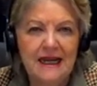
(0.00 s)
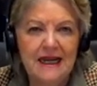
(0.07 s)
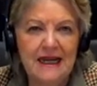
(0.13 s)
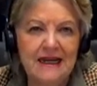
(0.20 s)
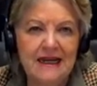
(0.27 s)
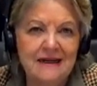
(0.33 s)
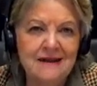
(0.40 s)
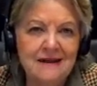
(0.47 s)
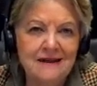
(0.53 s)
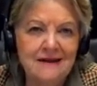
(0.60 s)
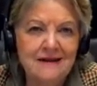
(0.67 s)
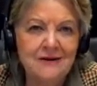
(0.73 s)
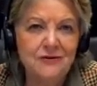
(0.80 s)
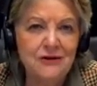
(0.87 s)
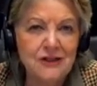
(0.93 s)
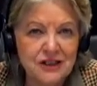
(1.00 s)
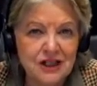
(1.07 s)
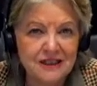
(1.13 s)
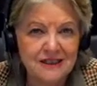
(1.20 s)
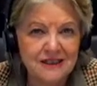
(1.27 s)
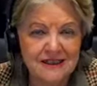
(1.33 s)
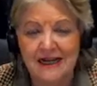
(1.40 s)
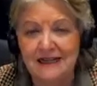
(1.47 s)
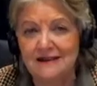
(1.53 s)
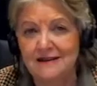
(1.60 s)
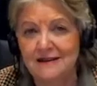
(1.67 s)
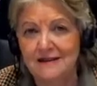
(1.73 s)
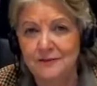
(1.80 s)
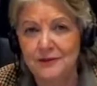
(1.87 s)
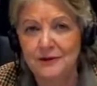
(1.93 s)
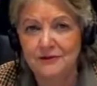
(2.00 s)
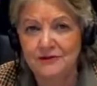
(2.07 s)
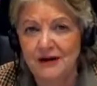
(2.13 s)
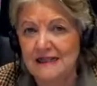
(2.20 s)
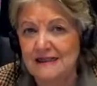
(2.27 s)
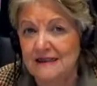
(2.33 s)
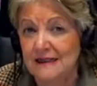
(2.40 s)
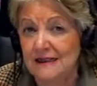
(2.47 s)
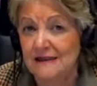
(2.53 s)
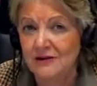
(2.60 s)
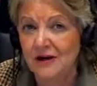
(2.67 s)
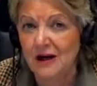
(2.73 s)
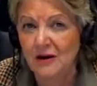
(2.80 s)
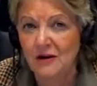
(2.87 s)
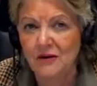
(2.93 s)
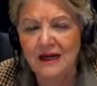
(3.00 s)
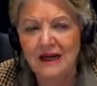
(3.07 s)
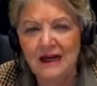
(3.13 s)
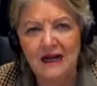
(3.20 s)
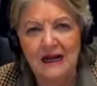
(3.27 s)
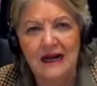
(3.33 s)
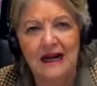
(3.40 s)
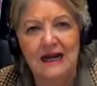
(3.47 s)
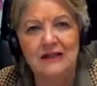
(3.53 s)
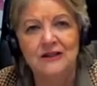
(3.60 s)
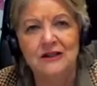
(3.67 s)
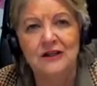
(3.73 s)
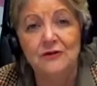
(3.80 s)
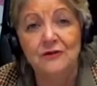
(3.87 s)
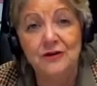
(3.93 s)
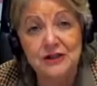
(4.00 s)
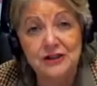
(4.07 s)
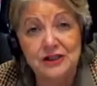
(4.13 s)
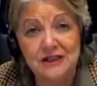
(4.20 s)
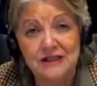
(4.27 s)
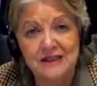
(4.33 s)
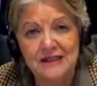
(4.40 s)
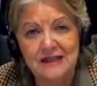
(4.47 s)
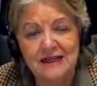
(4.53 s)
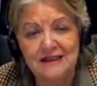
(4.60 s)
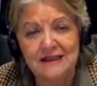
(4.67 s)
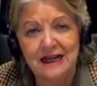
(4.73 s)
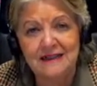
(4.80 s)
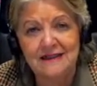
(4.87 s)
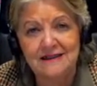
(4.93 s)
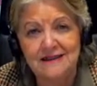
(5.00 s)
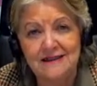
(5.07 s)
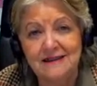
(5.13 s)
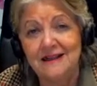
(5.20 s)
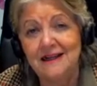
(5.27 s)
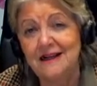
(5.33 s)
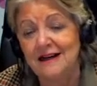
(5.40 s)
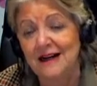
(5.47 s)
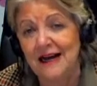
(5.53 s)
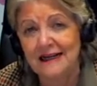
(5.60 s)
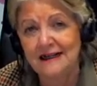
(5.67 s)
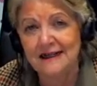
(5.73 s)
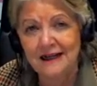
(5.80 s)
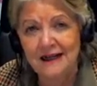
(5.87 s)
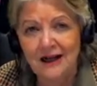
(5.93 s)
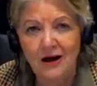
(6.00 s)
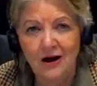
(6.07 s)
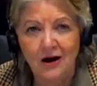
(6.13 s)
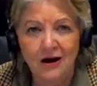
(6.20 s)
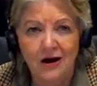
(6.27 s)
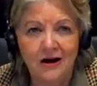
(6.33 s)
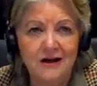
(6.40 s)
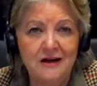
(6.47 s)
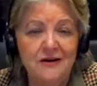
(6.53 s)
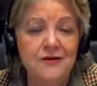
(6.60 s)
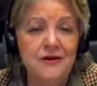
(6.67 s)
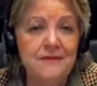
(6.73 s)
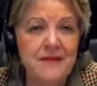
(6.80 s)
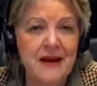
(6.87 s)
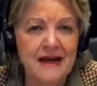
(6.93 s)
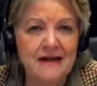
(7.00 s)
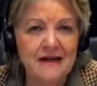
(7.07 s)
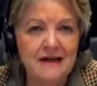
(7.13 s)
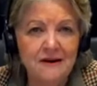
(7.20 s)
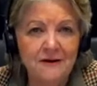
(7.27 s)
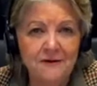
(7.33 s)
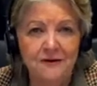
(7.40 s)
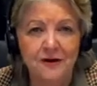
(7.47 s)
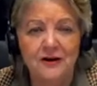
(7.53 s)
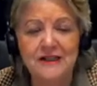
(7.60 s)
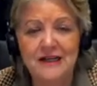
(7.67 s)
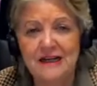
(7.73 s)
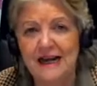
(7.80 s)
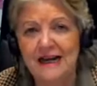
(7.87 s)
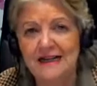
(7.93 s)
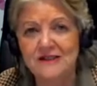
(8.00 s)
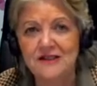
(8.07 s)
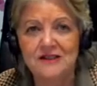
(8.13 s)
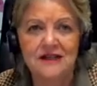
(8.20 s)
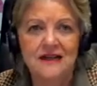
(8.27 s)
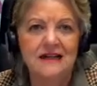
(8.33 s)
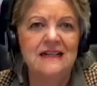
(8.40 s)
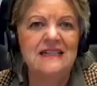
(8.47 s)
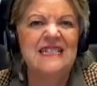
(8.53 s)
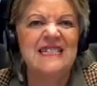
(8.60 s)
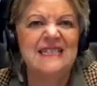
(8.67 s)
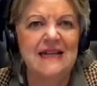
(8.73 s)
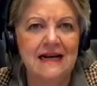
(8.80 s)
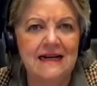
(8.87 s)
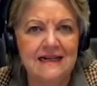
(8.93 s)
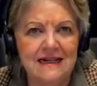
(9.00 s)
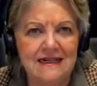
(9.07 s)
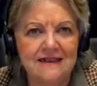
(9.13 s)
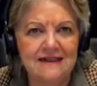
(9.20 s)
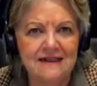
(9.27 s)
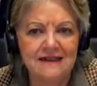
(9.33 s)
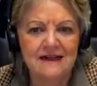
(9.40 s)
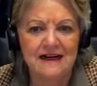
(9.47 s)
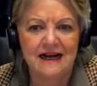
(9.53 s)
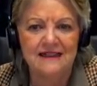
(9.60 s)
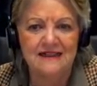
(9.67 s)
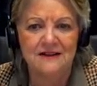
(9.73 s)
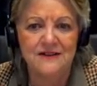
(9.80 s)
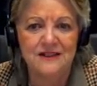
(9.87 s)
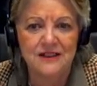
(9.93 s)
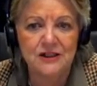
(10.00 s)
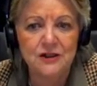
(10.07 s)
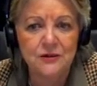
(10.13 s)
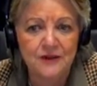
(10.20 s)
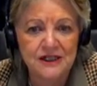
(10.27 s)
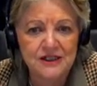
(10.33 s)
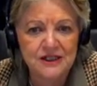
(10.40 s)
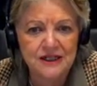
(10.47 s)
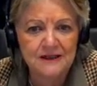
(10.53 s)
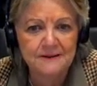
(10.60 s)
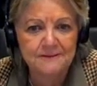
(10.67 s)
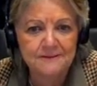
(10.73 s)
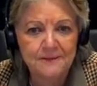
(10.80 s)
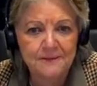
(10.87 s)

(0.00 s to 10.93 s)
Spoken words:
in regions that progress and grow and regions that decline or remain for decades in a stagnant kind of situation.